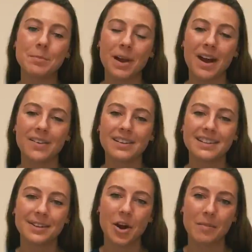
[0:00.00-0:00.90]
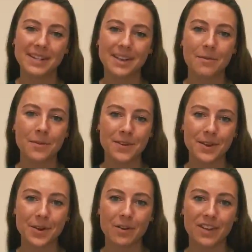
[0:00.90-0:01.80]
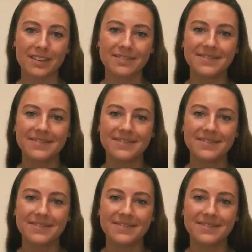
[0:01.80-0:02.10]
proud to call myself a Villanovan.